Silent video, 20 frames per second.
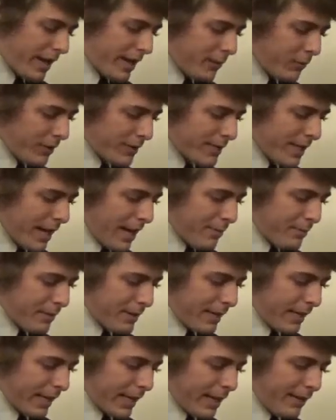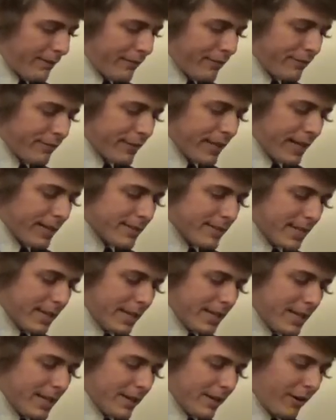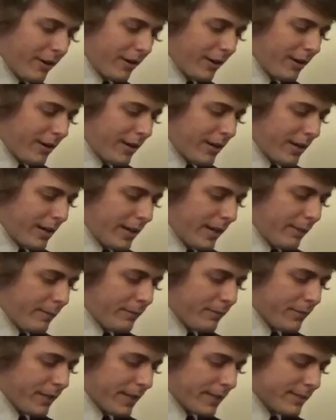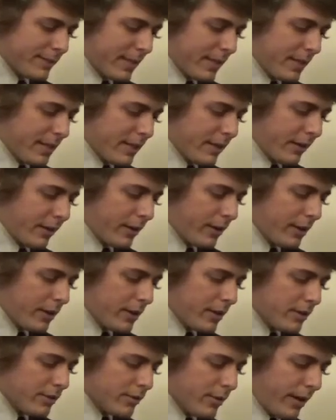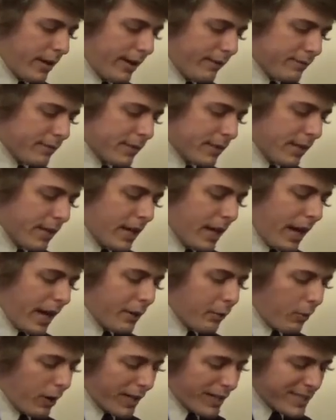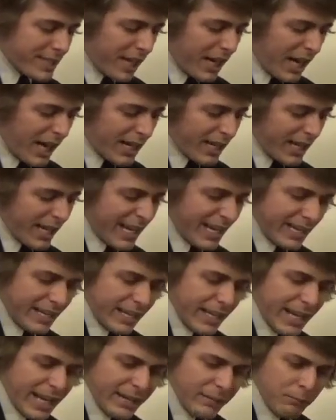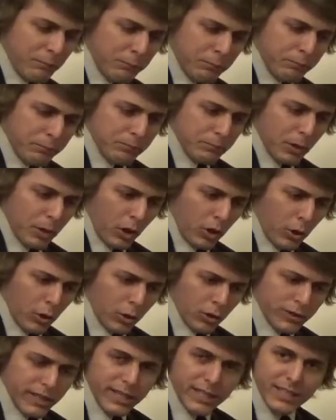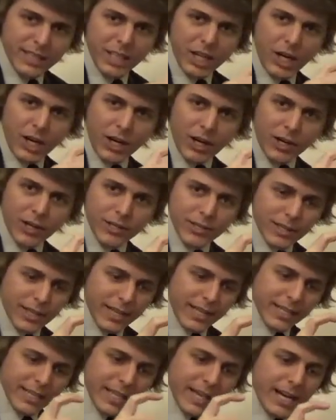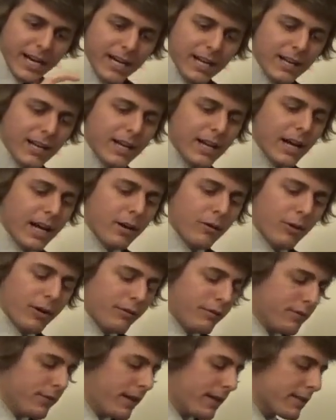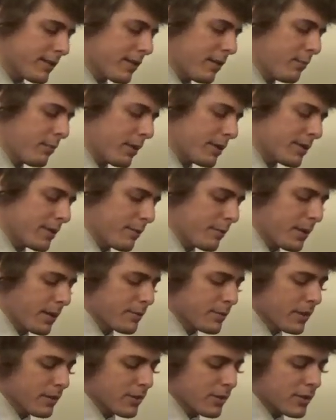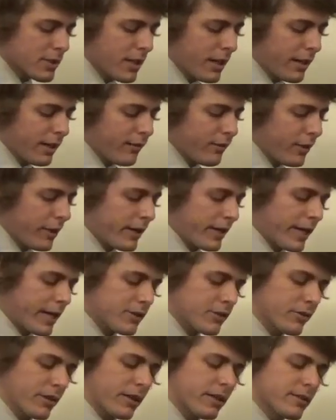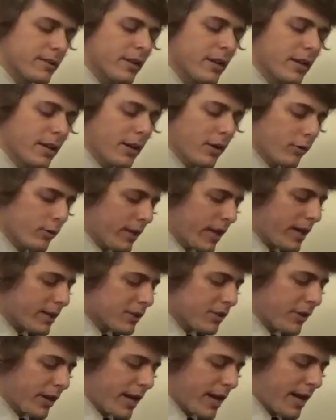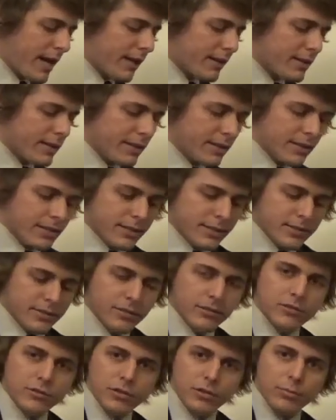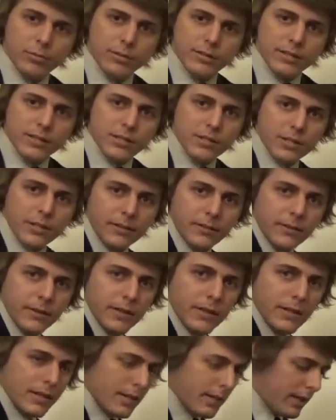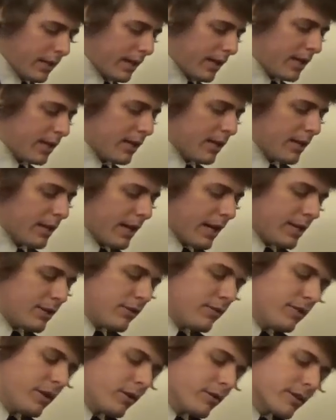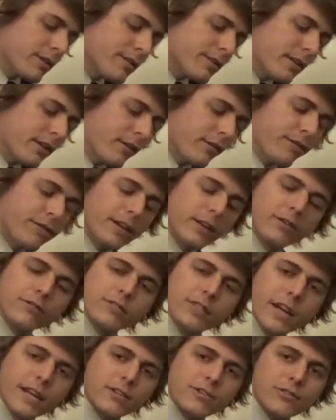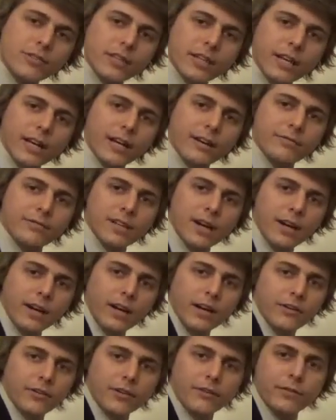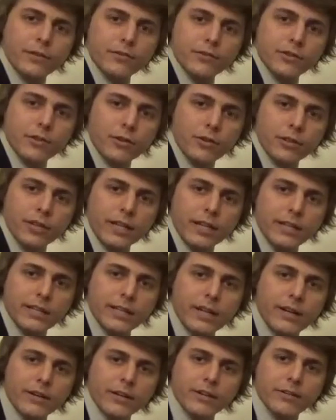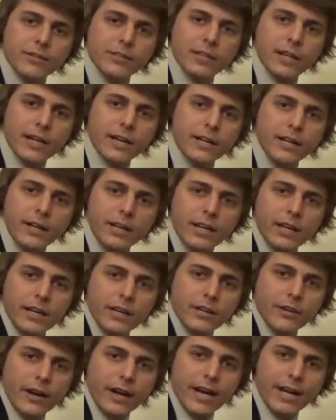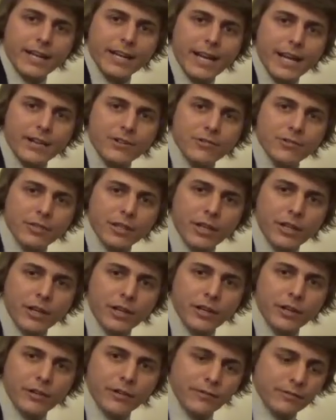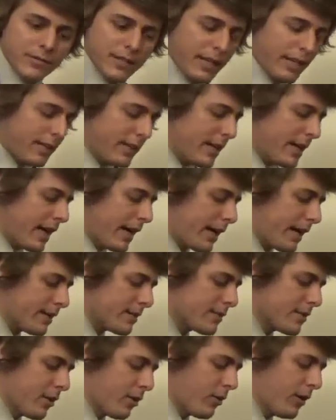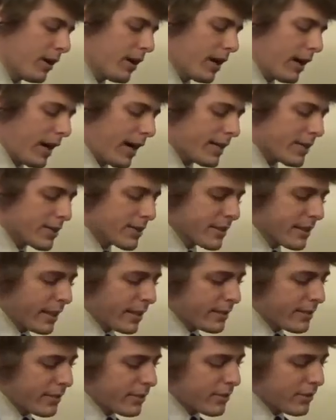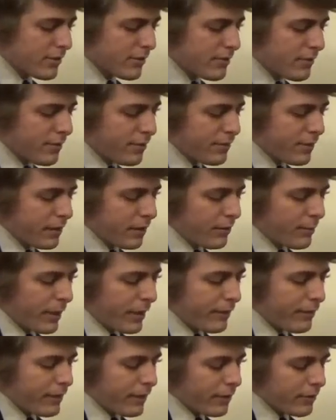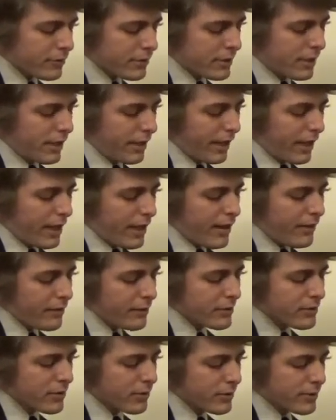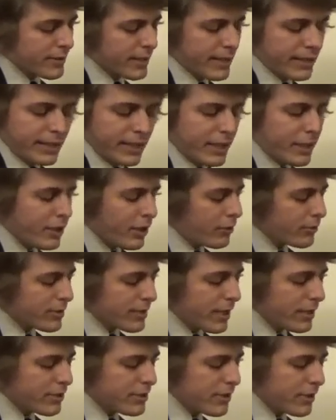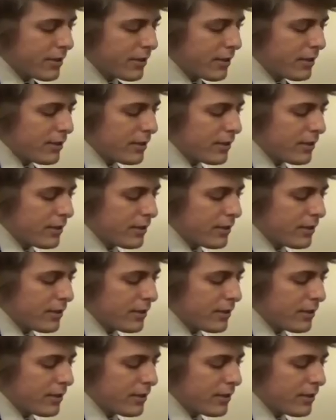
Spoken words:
what's happening. I'm flexing here and I'm flexing here. So I don't want to tuck and hold it hard like that. I don't want to flex it, but sometimes I'll just tuck it very naturally. Because relax your hand into this neutral position, okay? And you notice that your fingers naturally kind of tuck under. If you're just holding it down at your side, your hand naturally curves like that. And so I just like to just feel my fingers tuck ever so slightly, no tension.